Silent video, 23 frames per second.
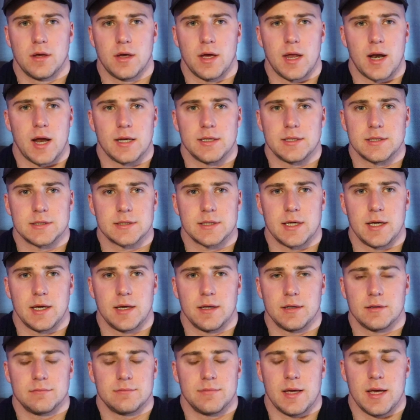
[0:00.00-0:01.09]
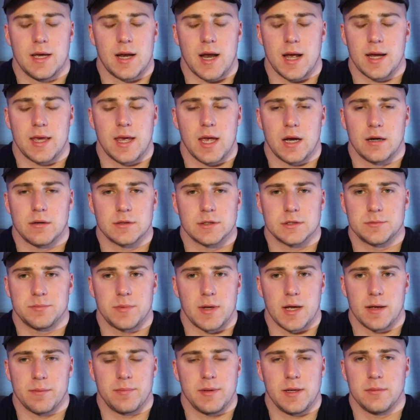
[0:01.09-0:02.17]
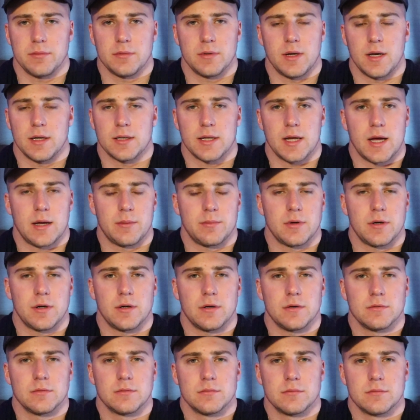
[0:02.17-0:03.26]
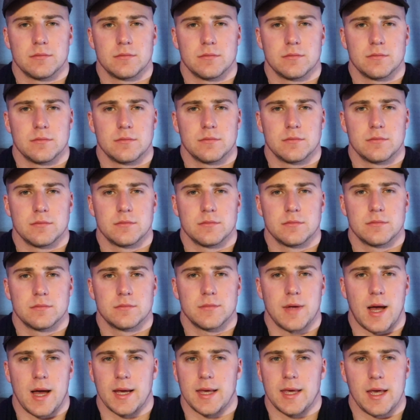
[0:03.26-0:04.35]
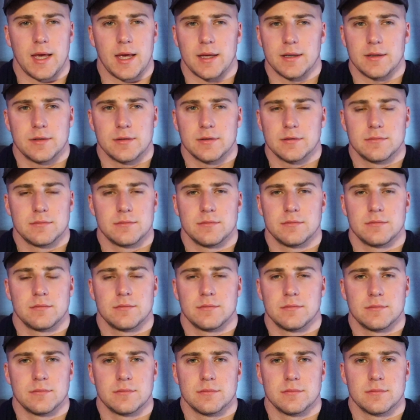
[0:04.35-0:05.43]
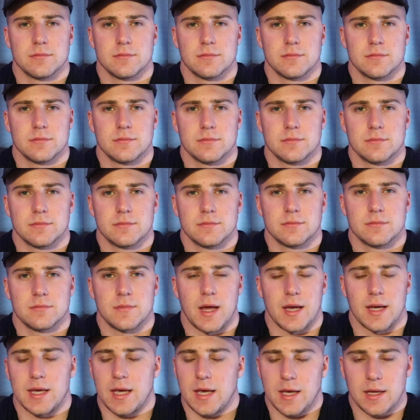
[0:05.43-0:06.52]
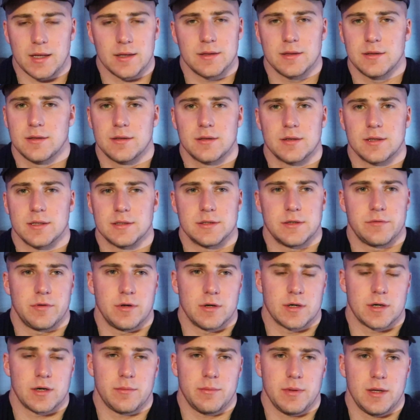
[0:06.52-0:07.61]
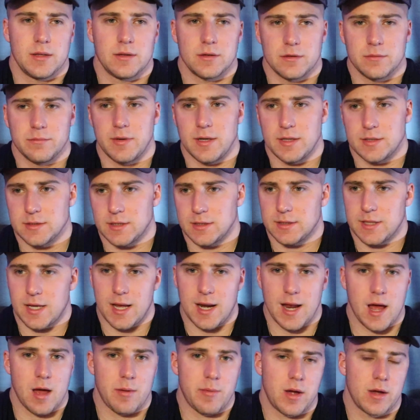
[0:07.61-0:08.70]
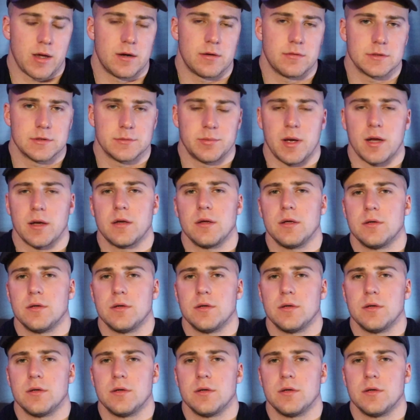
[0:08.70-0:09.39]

And I just can't, man, I can't respect people like that, bro. I can't. I can't. Because if you're going to be a little bitch like that, how am I going to respect